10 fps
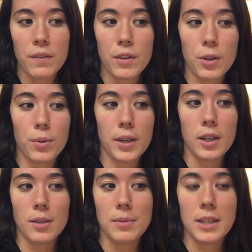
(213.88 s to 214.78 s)
for the quick
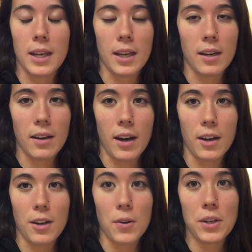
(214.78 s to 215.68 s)
update, I
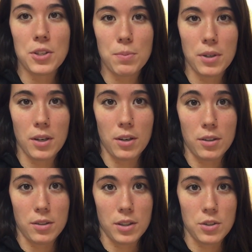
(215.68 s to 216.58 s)
know I just put a
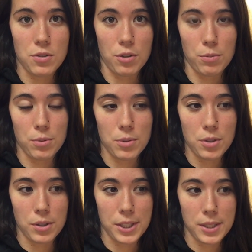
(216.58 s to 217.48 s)
college dorm room
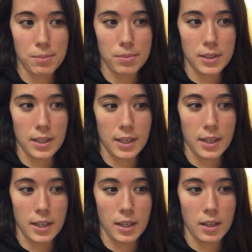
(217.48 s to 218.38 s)
tour up, but
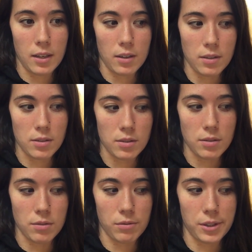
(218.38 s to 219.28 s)
I also
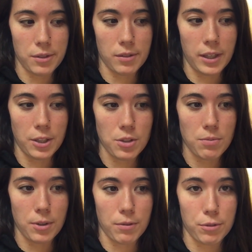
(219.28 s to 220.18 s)
rearranged
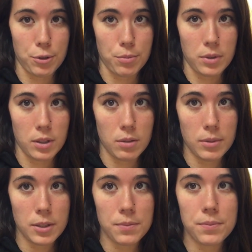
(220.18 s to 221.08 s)
my room a little
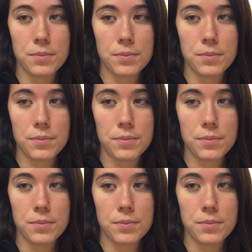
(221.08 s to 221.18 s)
bit.